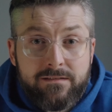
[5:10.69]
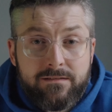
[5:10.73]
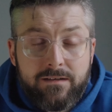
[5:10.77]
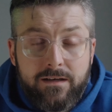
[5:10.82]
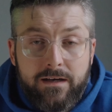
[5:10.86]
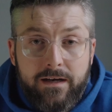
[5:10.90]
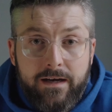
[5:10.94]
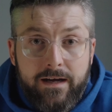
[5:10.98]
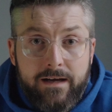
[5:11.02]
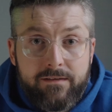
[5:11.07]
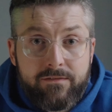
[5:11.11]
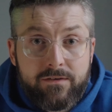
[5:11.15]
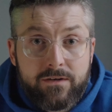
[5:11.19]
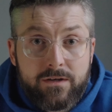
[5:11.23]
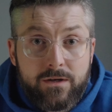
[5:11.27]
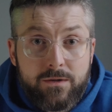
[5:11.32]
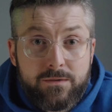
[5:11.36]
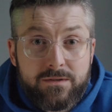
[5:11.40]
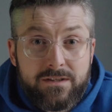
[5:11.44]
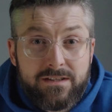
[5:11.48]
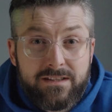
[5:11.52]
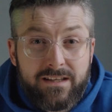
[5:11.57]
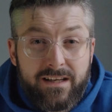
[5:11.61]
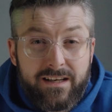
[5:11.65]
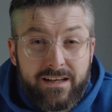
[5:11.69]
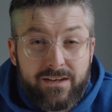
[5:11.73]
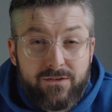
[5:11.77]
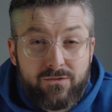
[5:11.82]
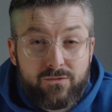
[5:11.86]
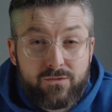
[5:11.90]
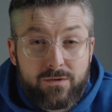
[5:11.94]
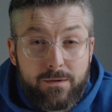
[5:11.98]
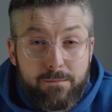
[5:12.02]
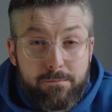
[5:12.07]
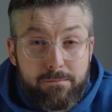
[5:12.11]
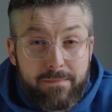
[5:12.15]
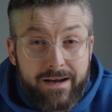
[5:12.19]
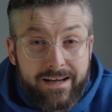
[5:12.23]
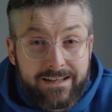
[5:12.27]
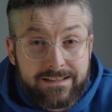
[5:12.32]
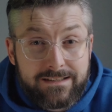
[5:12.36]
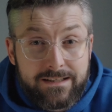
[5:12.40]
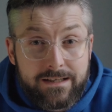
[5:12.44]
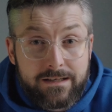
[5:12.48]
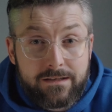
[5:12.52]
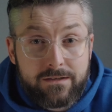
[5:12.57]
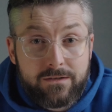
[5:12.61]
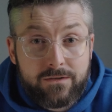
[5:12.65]
I haven't noticed any
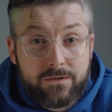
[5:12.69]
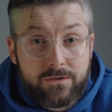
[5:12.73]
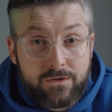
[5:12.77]
dramatic